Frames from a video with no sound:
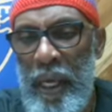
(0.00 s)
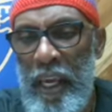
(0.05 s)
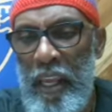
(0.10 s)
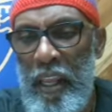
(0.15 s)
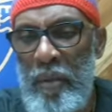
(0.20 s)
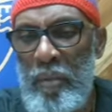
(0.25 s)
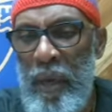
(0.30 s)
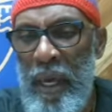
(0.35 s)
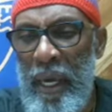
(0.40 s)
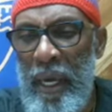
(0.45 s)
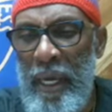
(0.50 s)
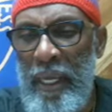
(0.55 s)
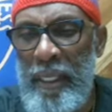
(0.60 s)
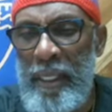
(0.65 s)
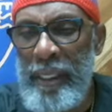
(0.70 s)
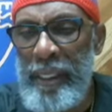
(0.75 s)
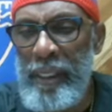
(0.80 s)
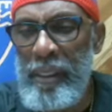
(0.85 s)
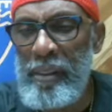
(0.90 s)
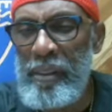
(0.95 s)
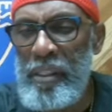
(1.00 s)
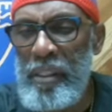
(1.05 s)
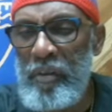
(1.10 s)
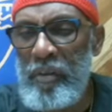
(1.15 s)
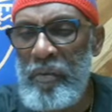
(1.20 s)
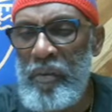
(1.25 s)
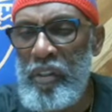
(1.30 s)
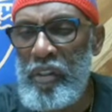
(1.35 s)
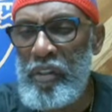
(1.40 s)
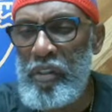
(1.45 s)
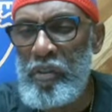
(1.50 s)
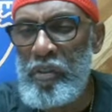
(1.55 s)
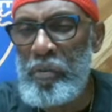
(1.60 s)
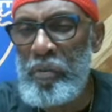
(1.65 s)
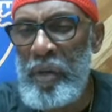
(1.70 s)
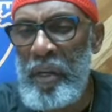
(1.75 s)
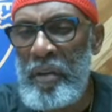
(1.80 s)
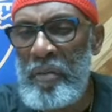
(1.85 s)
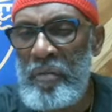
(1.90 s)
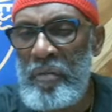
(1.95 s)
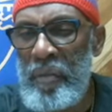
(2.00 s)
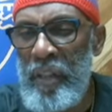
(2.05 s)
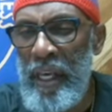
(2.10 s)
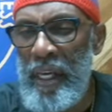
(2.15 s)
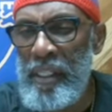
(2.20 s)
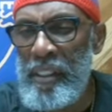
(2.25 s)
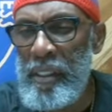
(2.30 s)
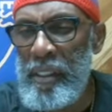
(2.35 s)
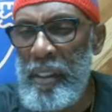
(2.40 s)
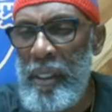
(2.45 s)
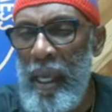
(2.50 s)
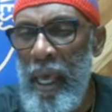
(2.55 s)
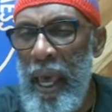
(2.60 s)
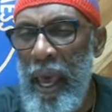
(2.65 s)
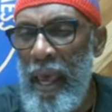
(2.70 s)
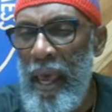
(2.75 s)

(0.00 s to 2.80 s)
It made little difference to inflation